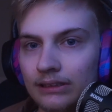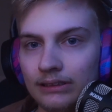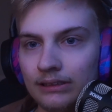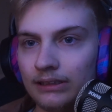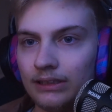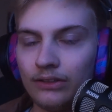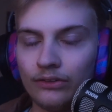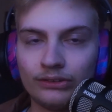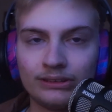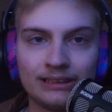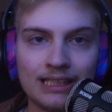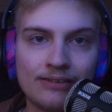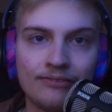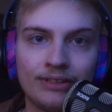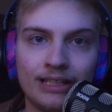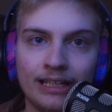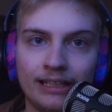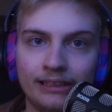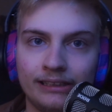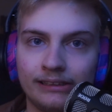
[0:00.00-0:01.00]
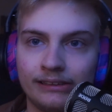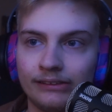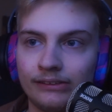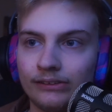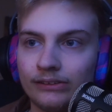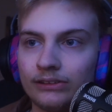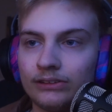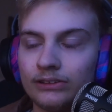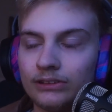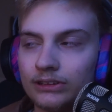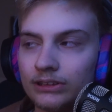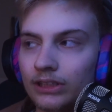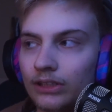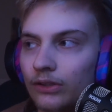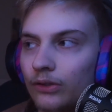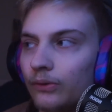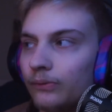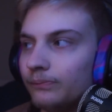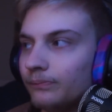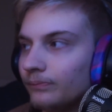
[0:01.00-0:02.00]
you know, seven, eight years or
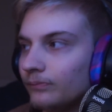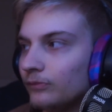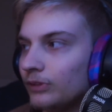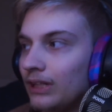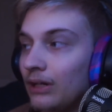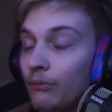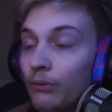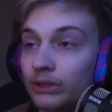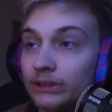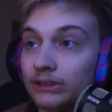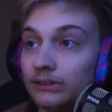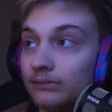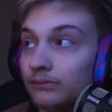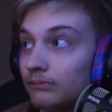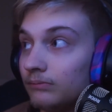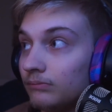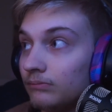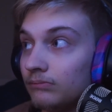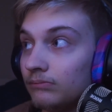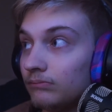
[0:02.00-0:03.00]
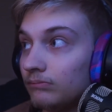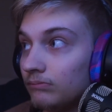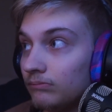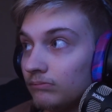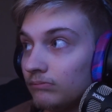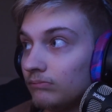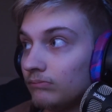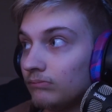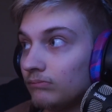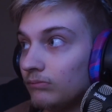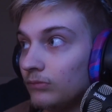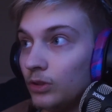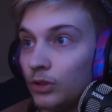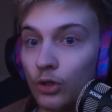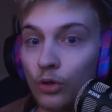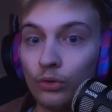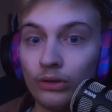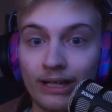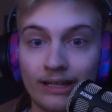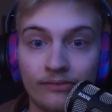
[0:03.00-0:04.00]
so when I wasn't
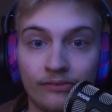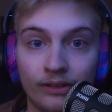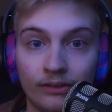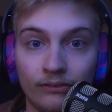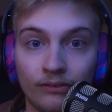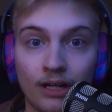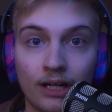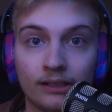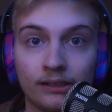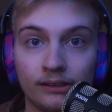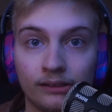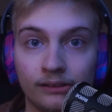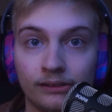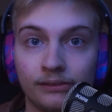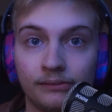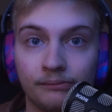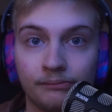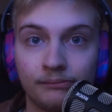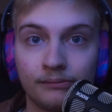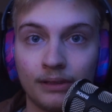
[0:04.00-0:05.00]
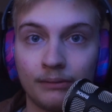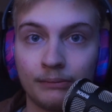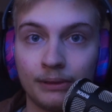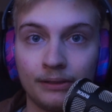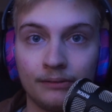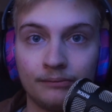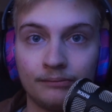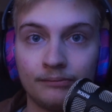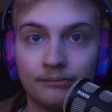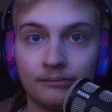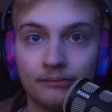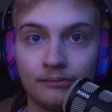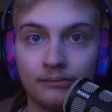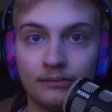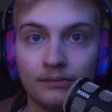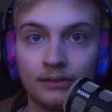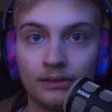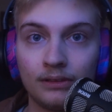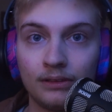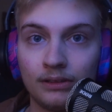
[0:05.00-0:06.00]
no lifing Rocket League. I mean,
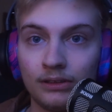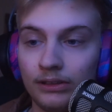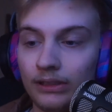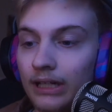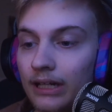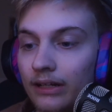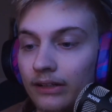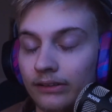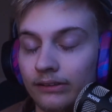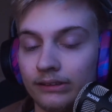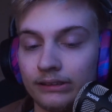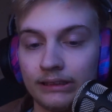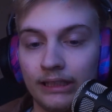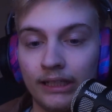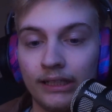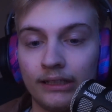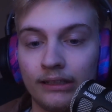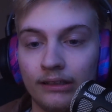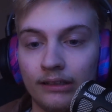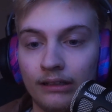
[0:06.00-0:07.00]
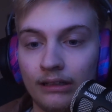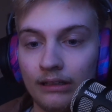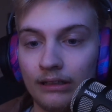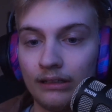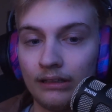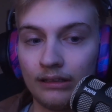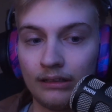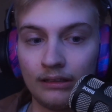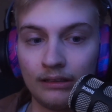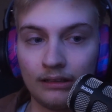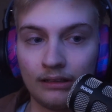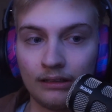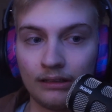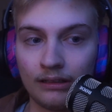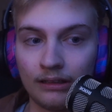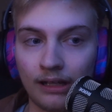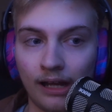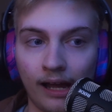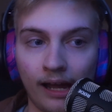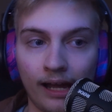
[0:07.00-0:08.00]
you gotta understand,
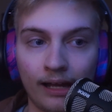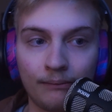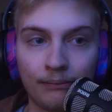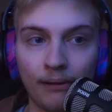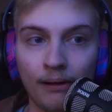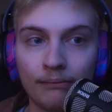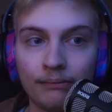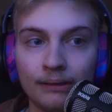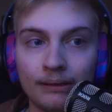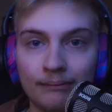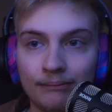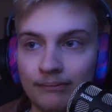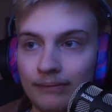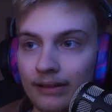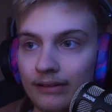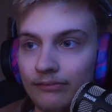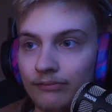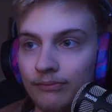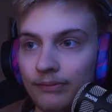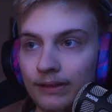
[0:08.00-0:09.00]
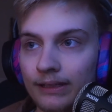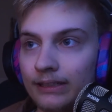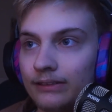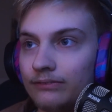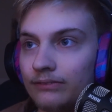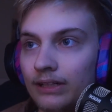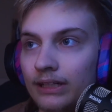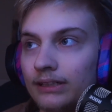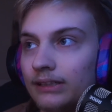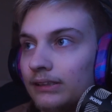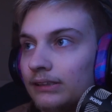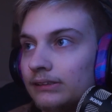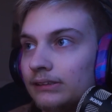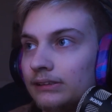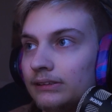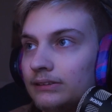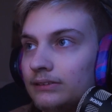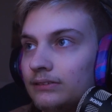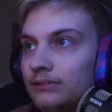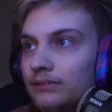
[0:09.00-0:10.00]
I probably have played Rocket
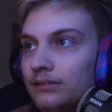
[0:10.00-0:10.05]
League